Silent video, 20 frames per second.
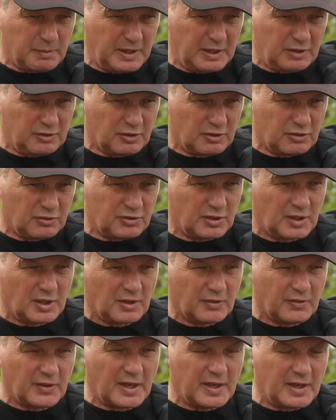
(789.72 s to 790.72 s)
metres,
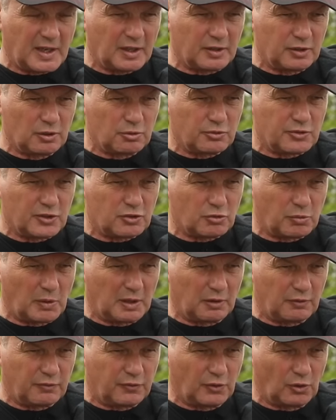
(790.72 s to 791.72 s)
then I'll use the
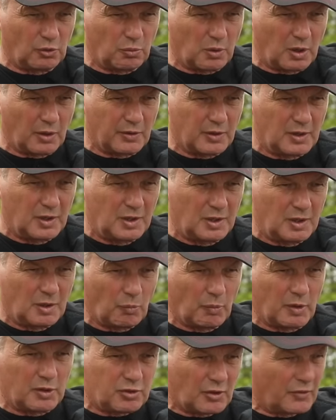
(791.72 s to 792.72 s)
12 foot one,
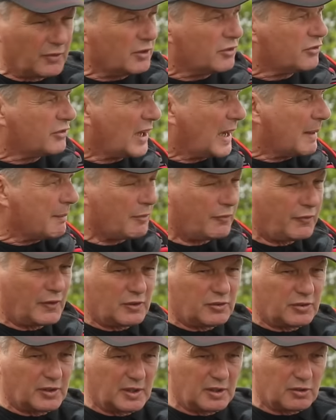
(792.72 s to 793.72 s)
which on this type of
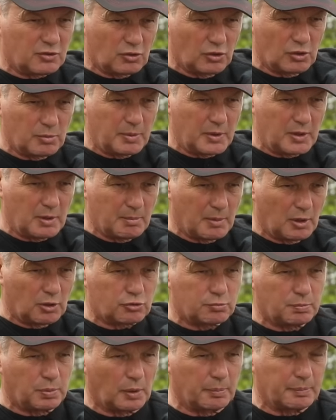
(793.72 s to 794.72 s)
fishing is going to be the
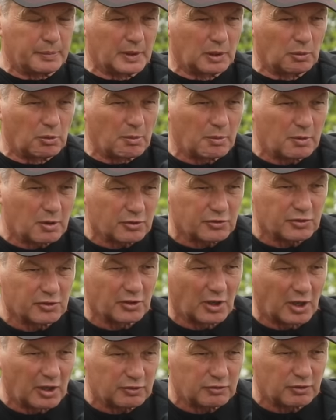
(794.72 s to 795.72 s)
most popular one because there's
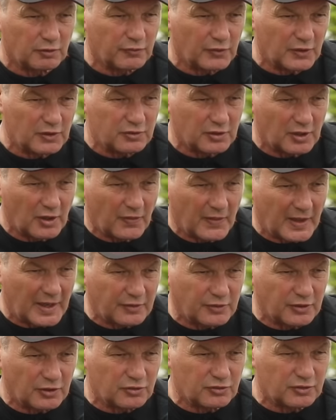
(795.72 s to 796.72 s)
a lot of fish at
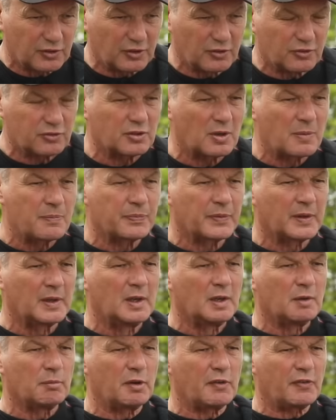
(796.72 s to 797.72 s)
that distance.
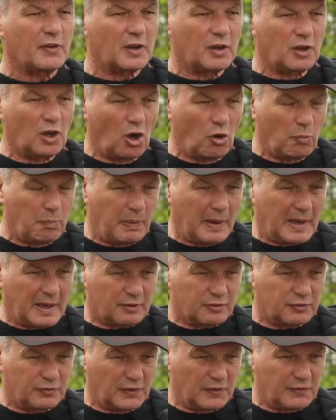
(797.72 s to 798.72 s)
But if I go
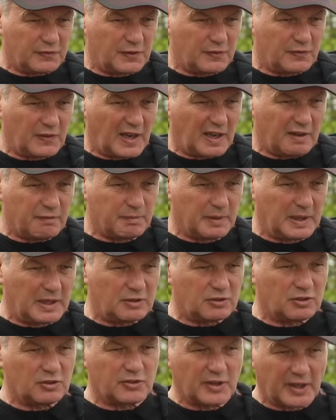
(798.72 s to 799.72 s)
past 55
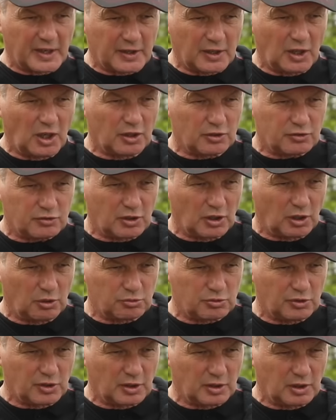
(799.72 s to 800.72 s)
metres, then I'd always go
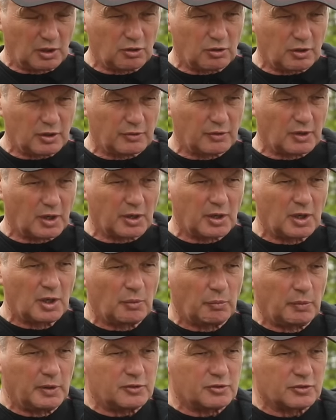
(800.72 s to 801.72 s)
to the longer rod,
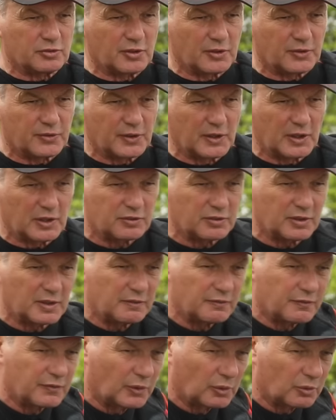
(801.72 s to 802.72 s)
which is the
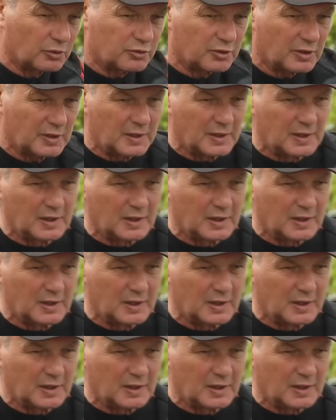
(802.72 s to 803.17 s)
13 foot.